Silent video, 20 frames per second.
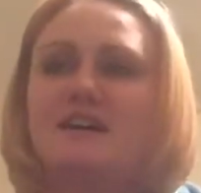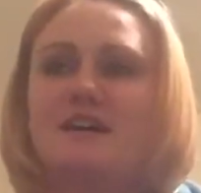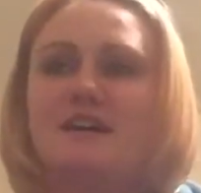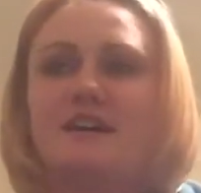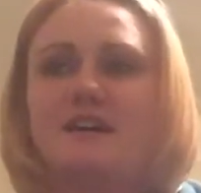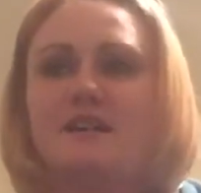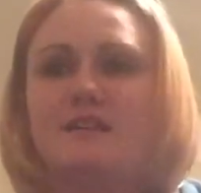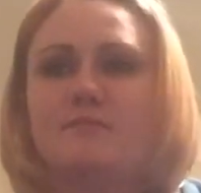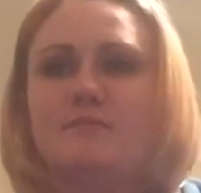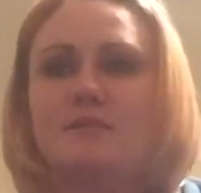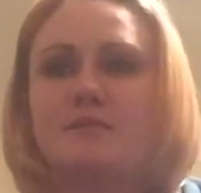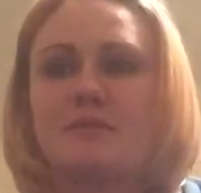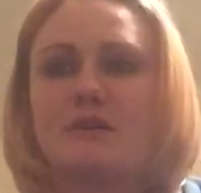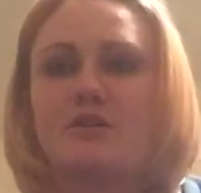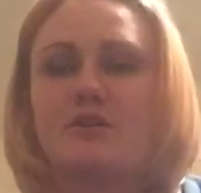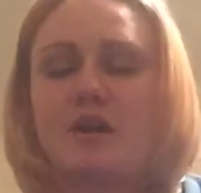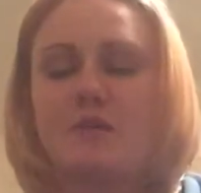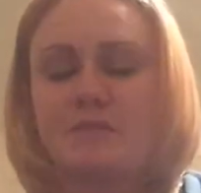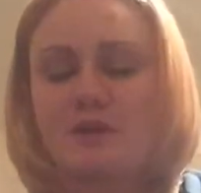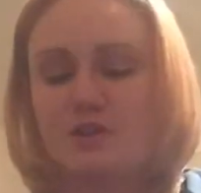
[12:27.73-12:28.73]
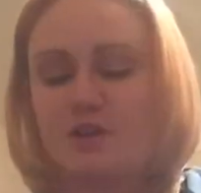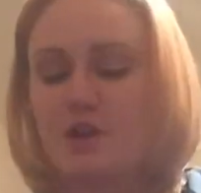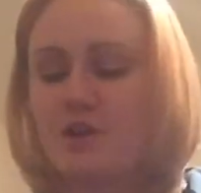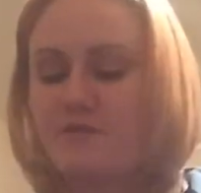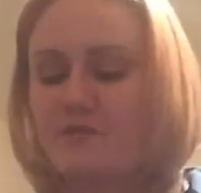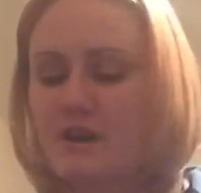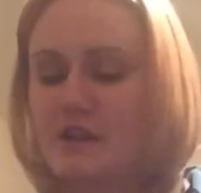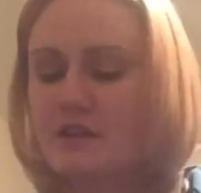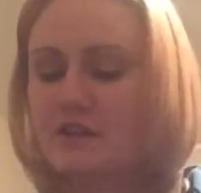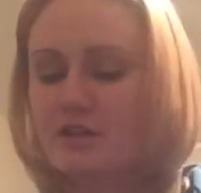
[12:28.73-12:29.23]
and me and my grandmother are
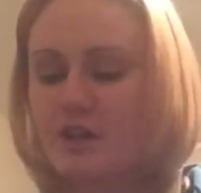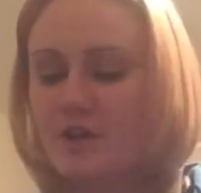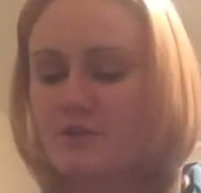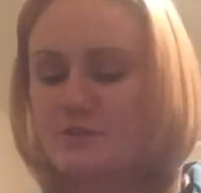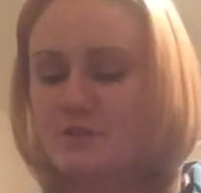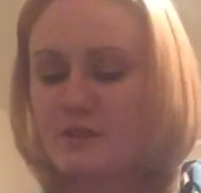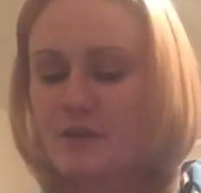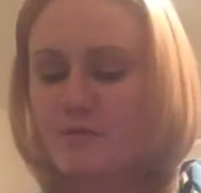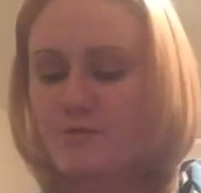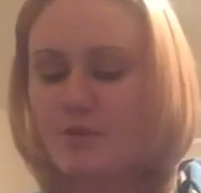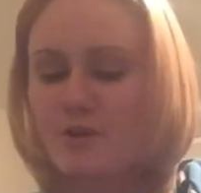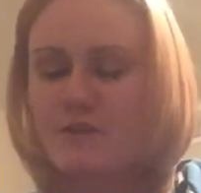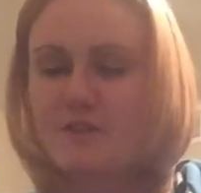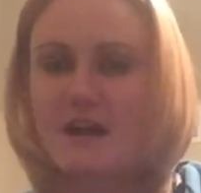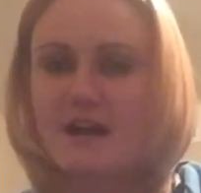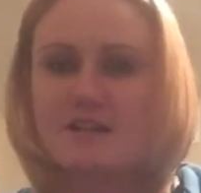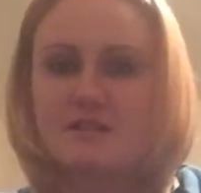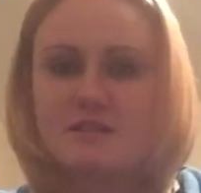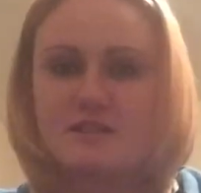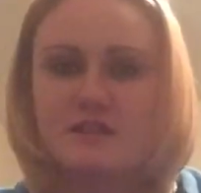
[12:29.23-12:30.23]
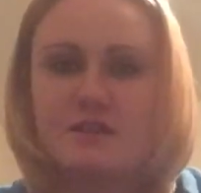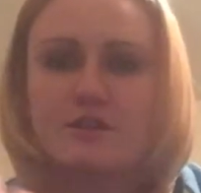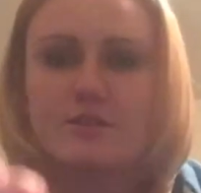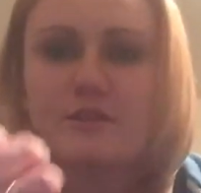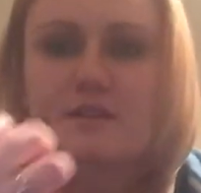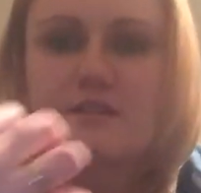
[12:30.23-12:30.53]
very close, so I wore that too.